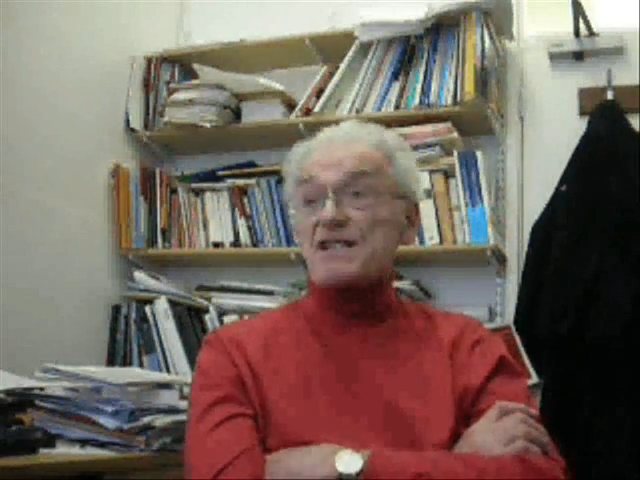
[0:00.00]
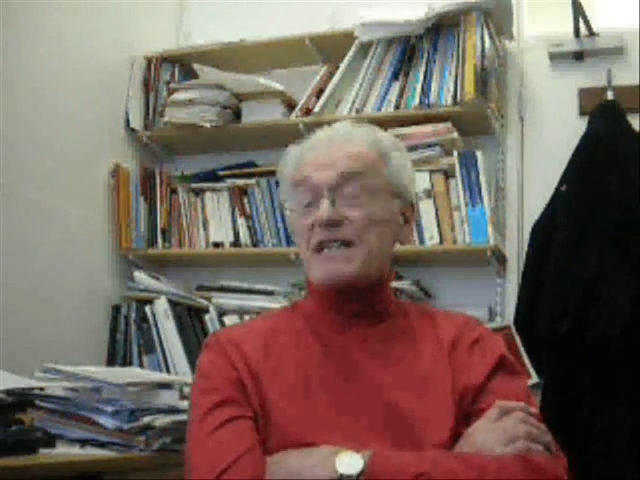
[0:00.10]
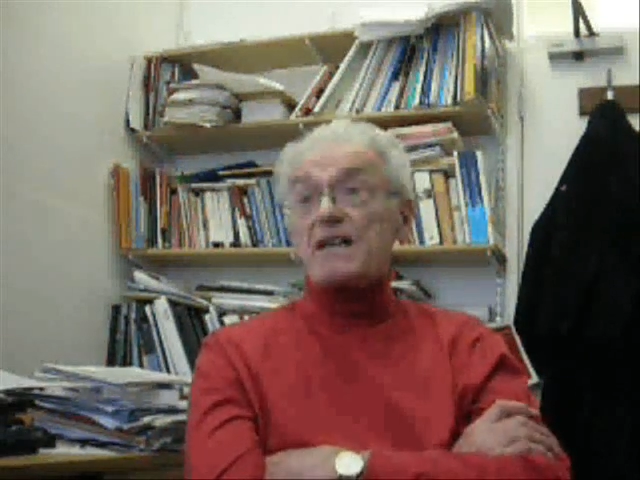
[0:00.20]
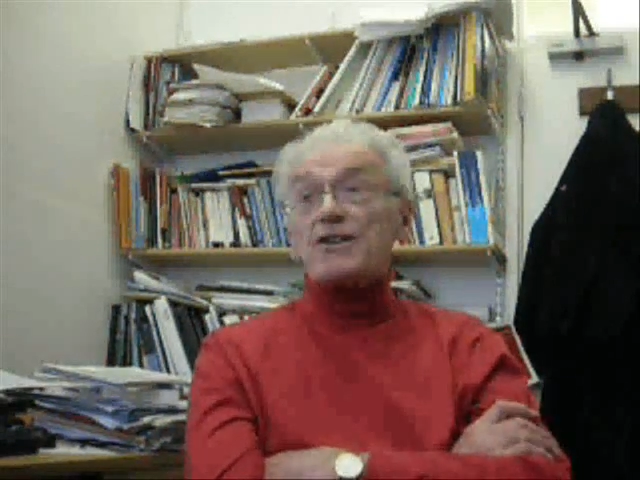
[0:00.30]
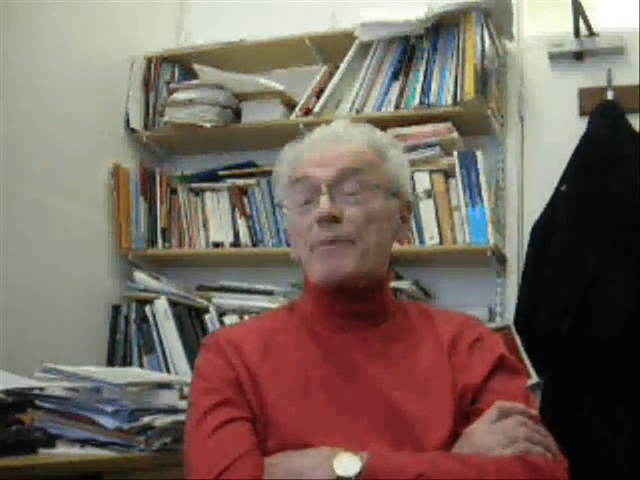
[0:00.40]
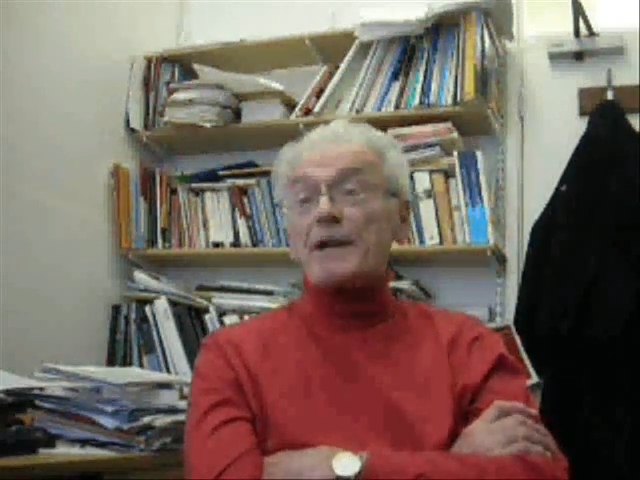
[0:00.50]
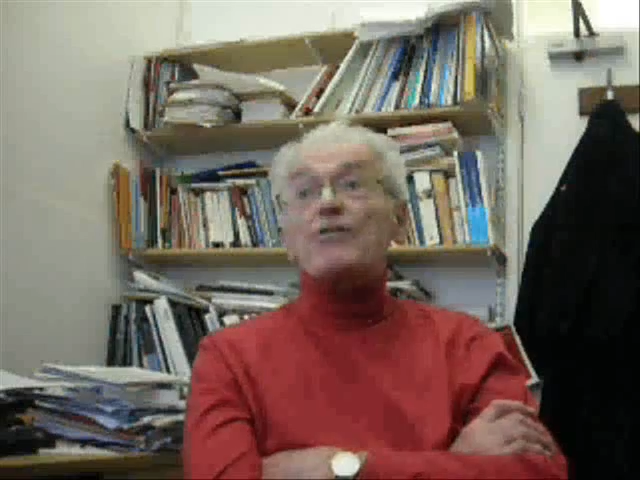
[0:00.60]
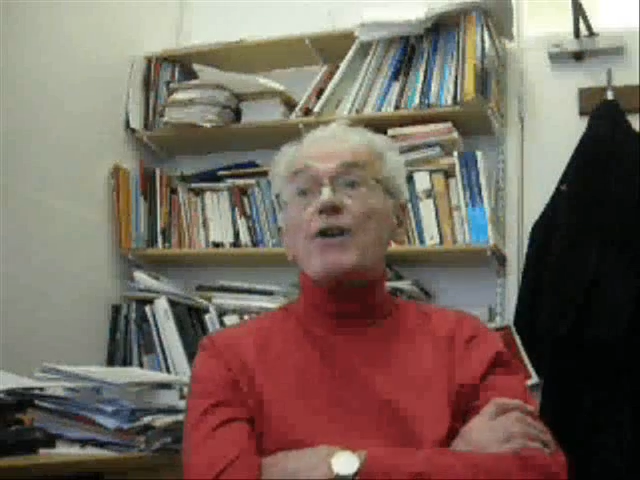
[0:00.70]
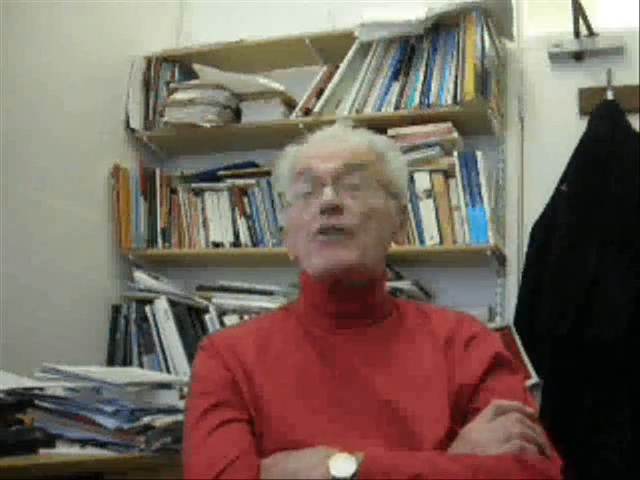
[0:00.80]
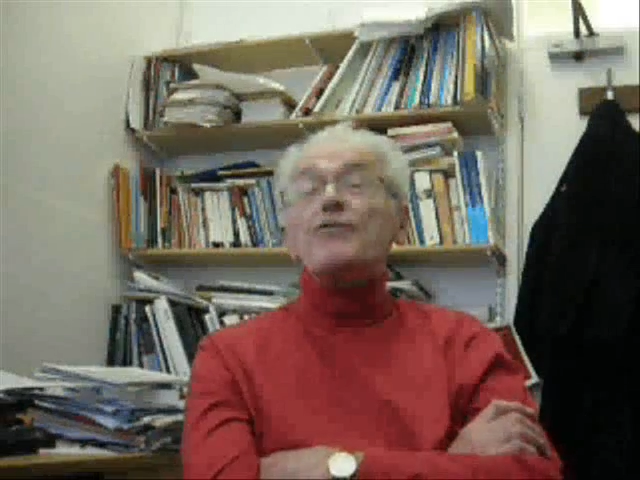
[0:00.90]
in economic
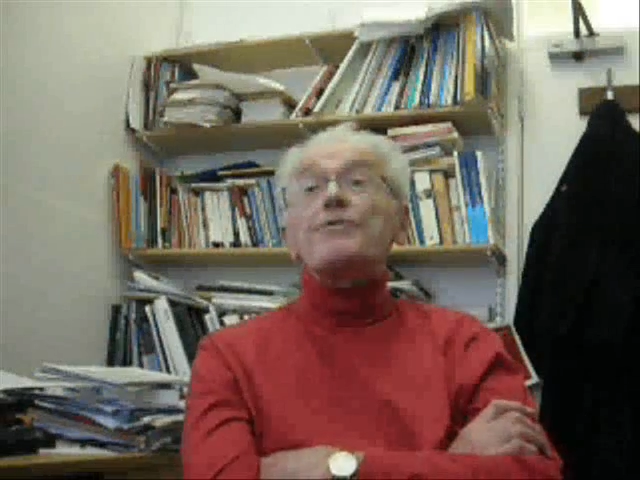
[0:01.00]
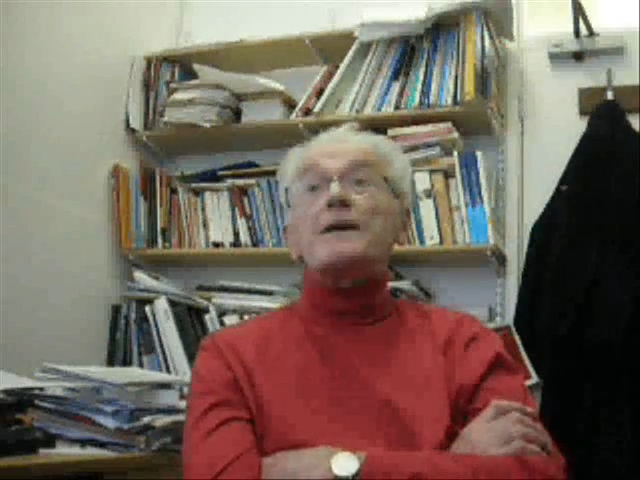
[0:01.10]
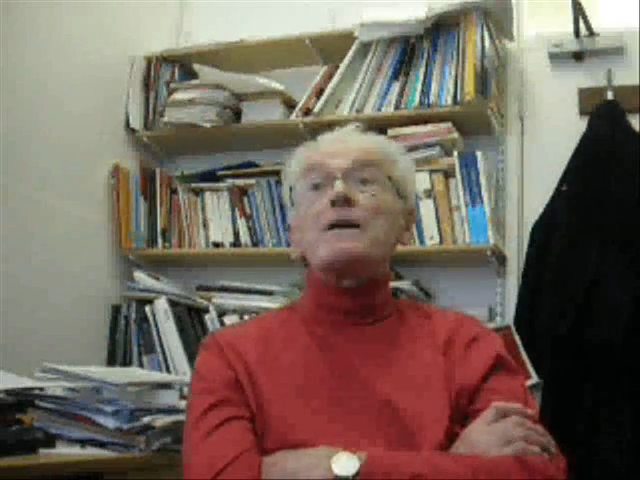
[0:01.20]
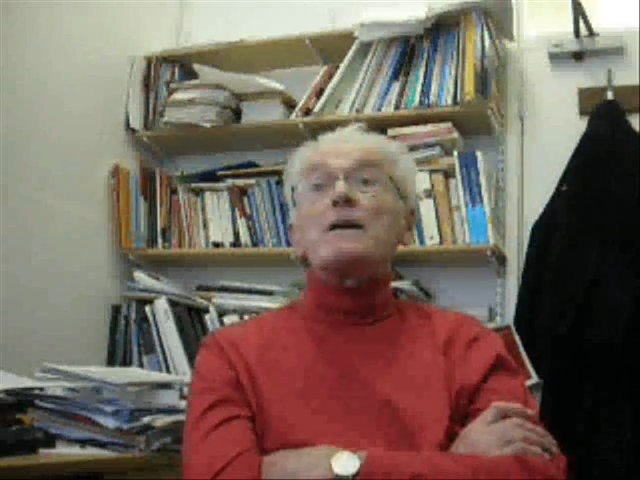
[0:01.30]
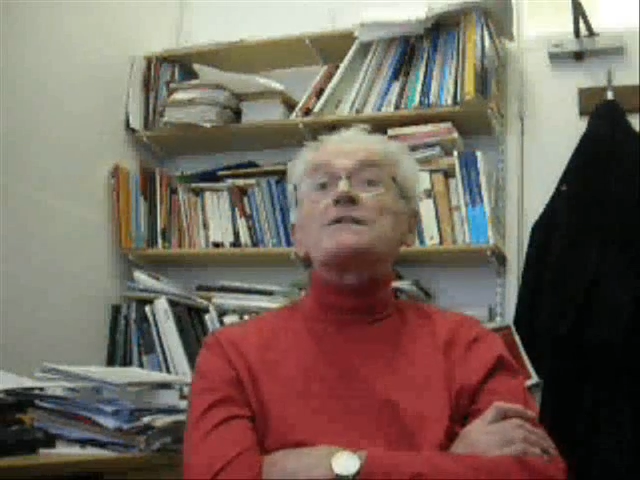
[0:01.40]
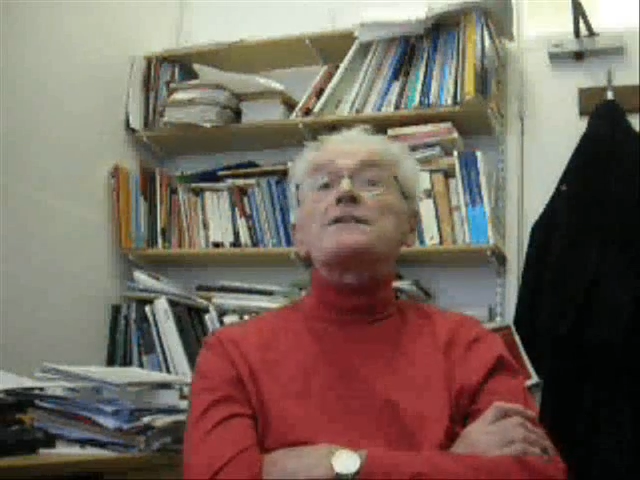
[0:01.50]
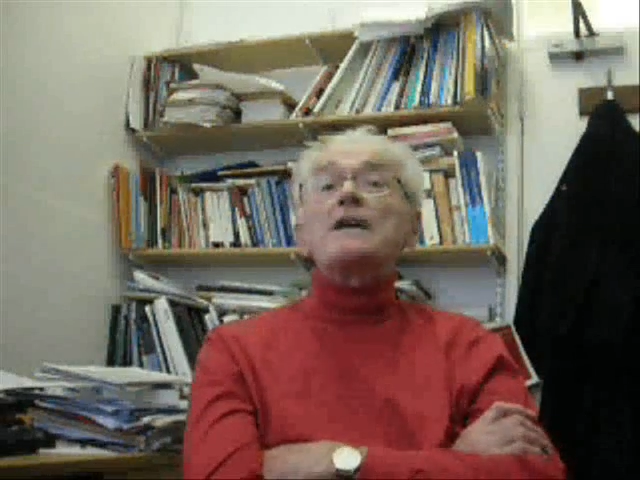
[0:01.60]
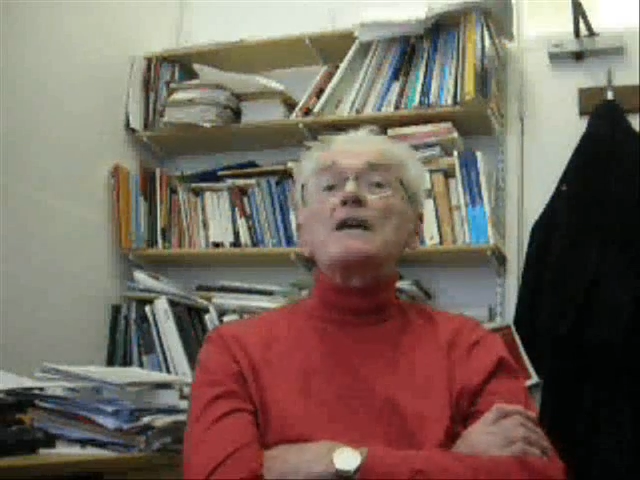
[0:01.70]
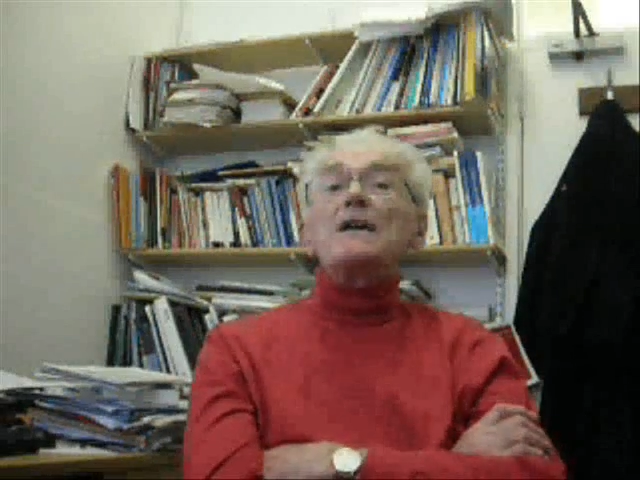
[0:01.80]
growth, because